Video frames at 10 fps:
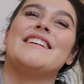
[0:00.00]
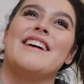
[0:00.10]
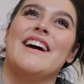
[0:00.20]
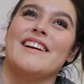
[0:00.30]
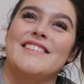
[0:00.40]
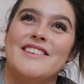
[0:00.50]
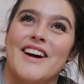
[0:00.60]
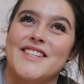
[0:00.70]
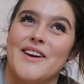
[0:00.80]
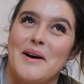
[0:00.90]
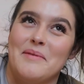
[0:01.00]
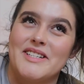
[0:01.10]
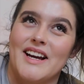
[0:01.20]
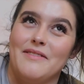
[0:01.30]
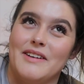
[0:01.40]
excited because you guys know how
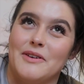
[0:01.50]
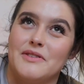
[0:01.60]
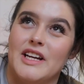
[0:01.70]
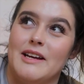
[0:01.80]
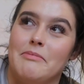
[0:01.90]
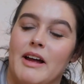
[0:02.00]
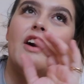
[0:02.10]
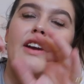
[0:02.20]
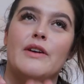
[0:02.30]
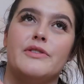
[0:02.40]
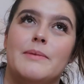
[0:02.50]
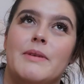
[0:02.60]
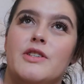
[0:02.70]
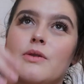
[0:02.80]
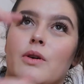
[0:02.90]
much I love Neon Sheep. Like, at Neon Sheep
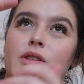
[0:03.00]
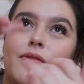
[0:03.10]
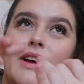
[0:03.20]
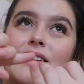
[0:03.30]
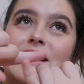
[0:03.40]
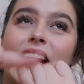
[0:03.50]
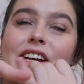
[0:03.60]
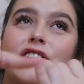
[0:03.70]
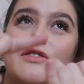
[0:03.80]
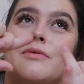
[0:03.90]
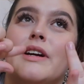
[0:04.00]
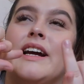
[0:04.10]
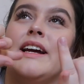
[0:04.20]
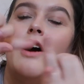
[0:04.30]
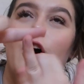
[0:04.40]
they do lots of like
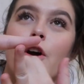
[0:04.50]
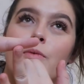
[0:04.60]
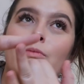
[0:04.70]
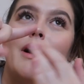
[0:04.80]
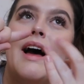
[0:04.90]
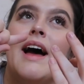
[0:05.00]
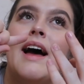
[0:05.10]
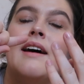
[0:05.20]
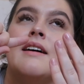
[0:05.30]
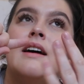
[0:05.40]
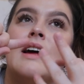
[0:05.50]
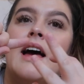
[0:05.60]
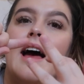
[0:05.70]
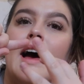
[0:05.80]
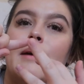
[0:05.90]
stationery, homeware,
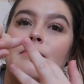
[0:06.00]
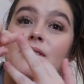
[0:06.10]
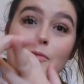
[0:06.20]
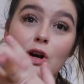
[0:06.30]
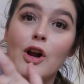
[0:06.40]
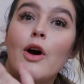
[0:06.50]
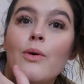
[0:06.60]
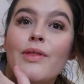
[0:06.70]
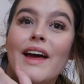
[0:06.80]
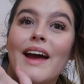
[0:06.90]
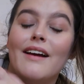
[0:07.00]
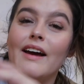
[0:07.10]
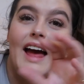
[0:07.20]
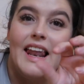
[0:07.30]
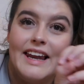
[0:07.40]
Um, some clothing,
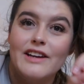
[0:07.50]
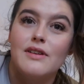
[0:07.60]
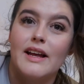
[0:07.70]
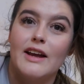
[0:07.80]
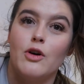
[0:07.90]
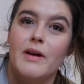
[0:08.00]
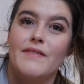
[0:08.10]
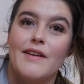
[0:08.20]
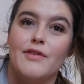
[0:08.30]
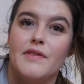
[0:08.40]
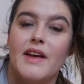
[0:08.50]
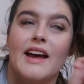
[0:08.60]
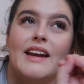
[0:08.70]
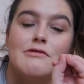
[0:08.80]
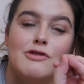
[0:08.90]
like a, literally a little bit of
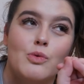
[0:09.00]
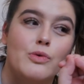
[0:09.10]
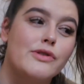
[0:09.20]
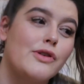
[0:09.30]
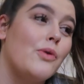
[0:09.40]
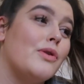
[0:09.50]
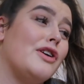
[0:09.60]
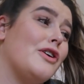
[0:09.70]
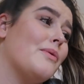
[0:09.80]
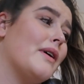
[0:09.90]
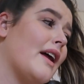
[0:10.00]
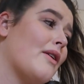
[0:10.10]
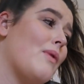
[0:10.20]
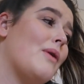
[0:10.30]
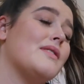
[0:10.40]
everything, and it's all so cute and
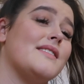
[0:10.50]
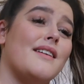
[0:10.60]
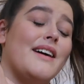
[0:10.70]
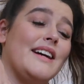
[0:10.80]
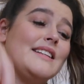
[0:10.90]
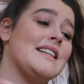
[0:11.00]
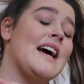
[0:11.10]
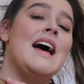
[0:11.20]
like well designed.